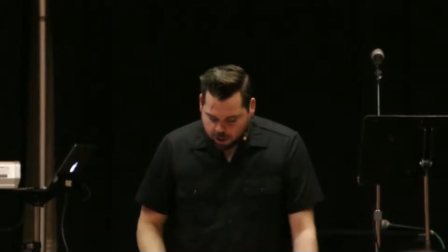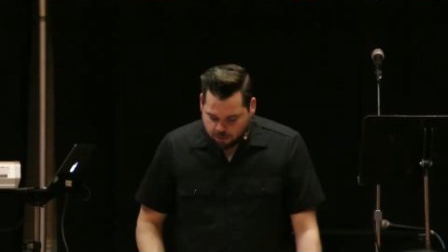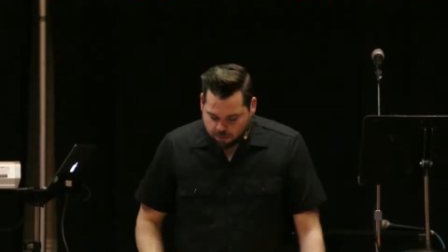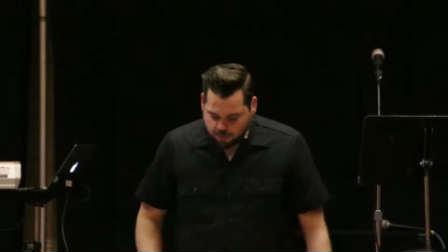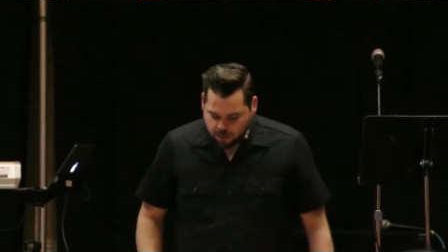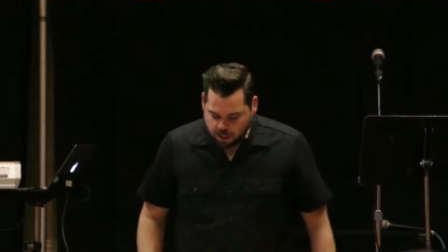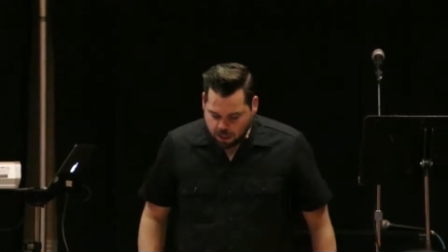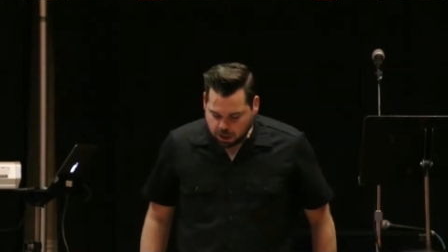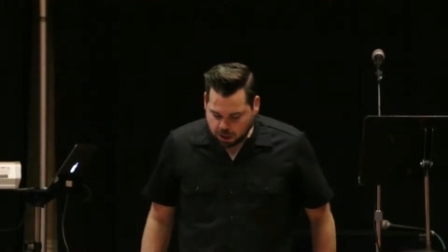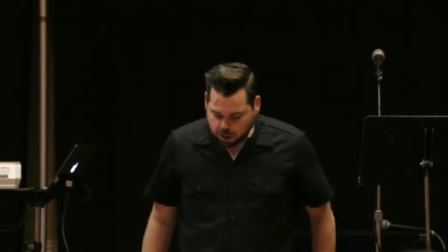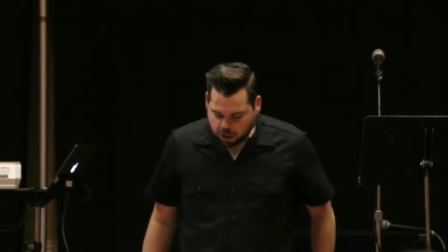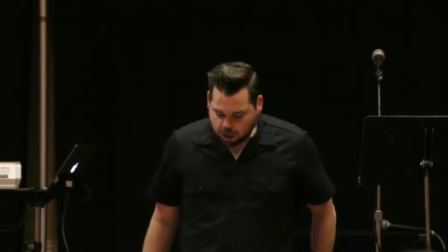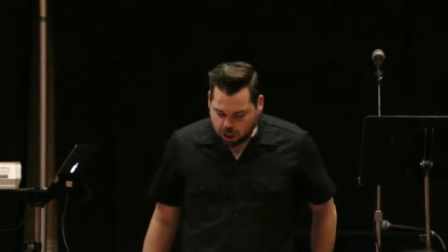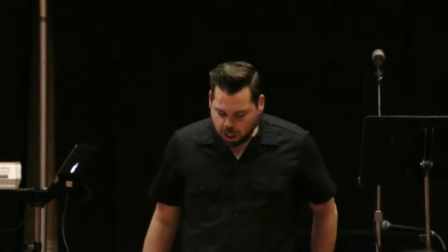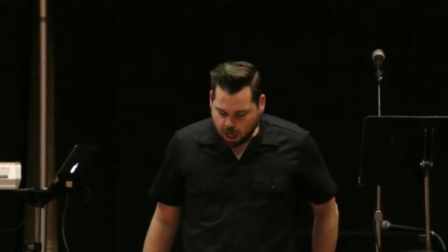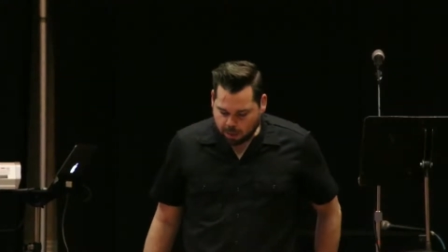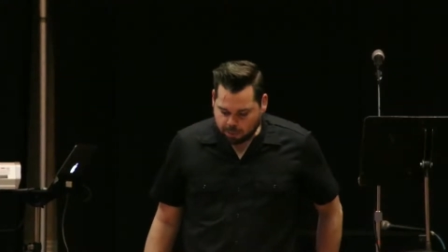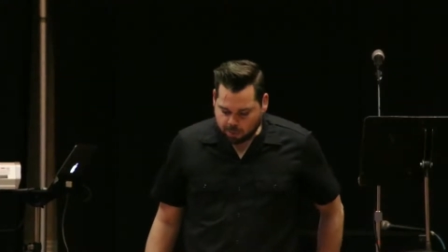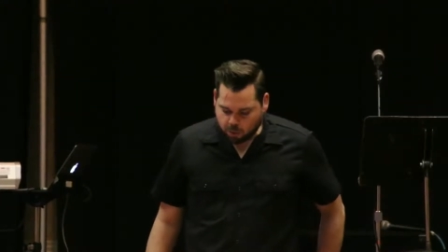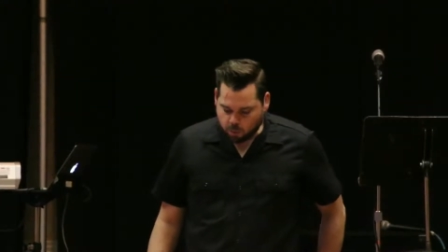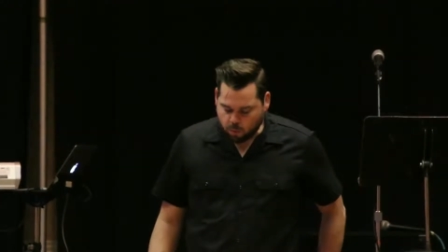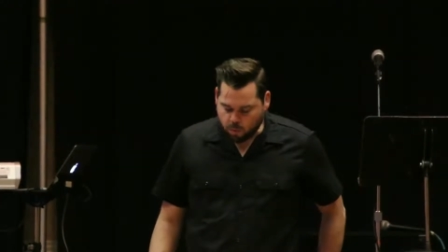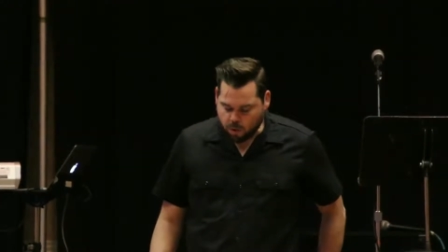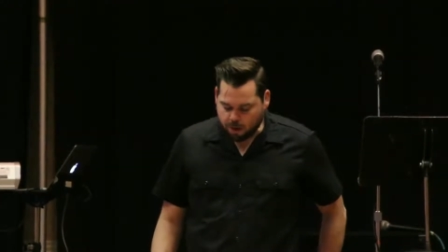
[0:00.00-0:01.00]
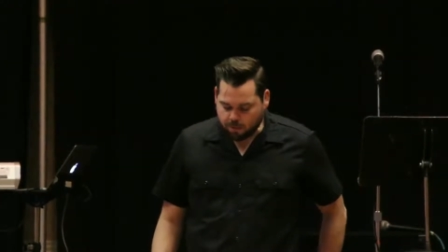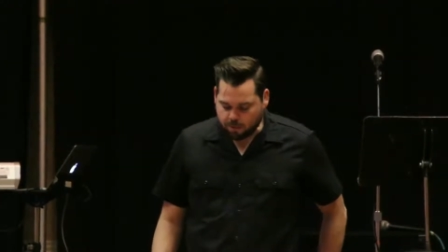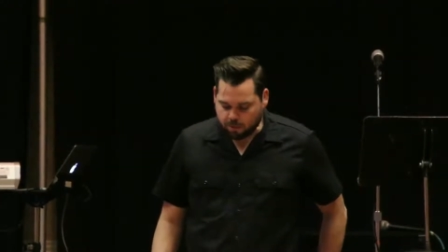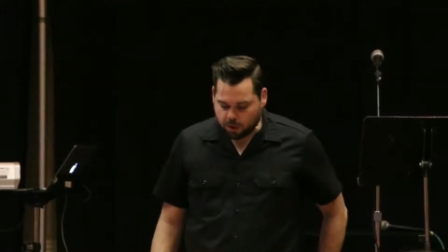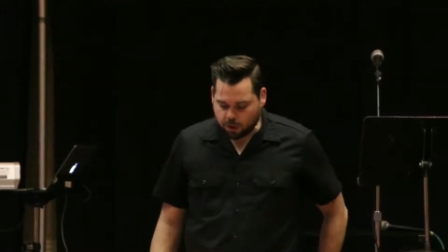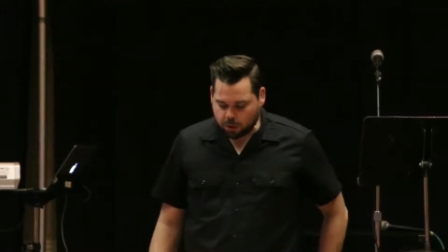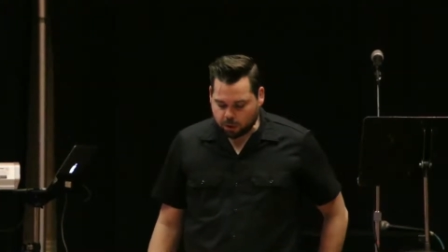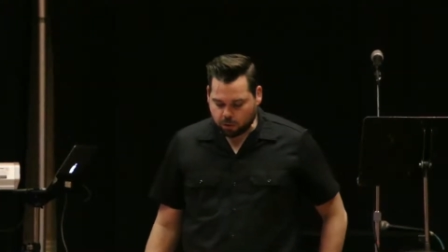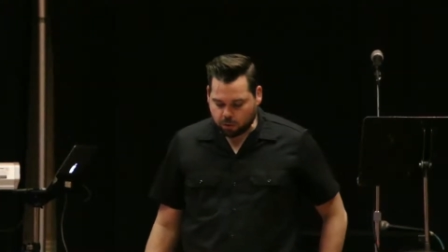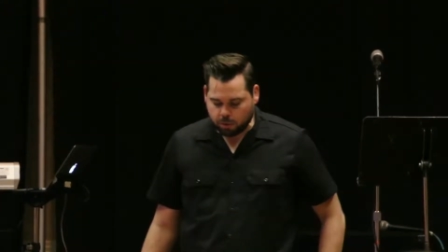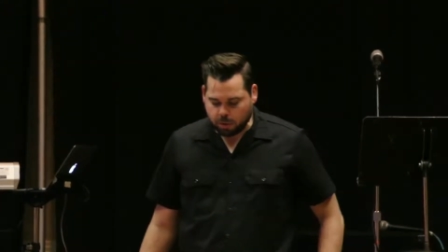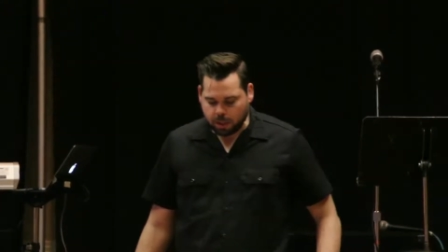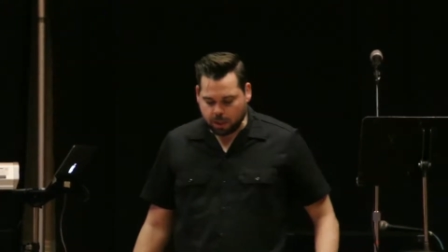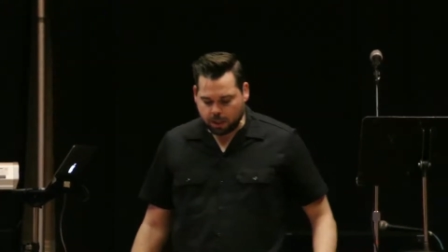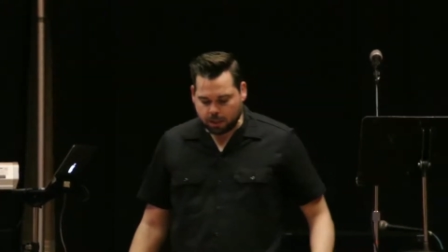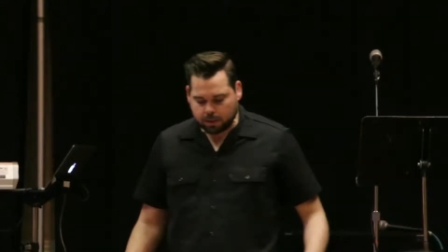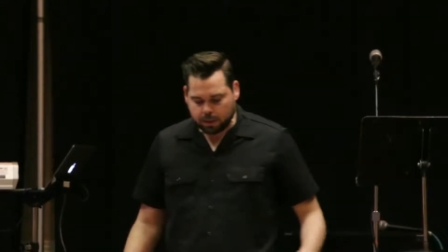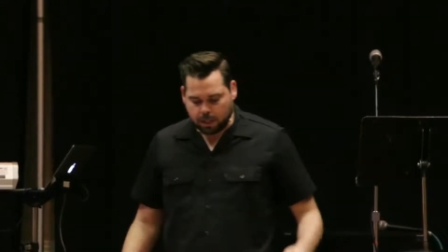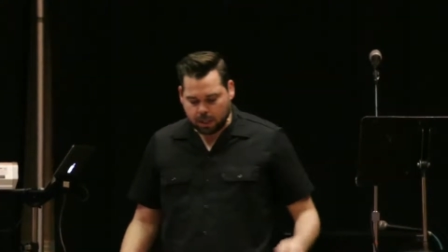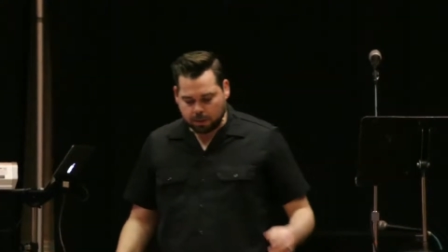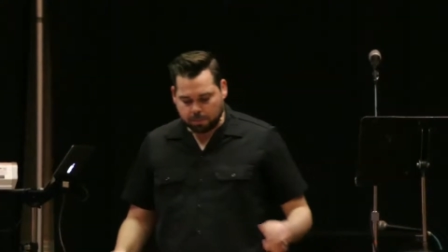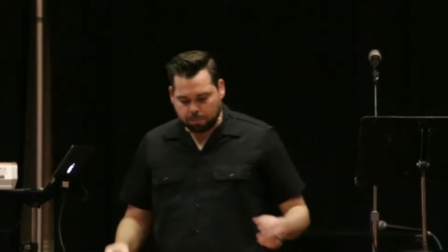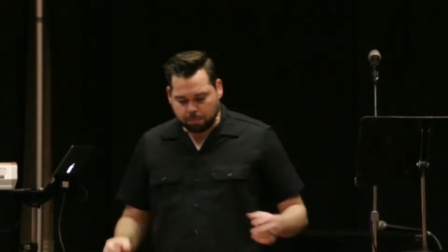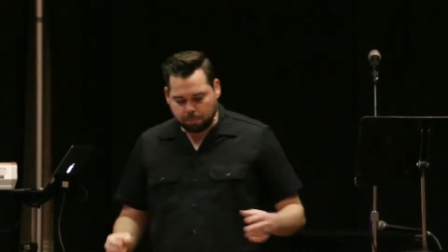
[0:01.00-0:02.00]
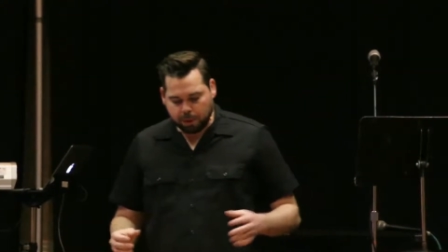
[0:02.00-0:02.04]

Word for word: in Ephesians chapter 1 verse 3 it says,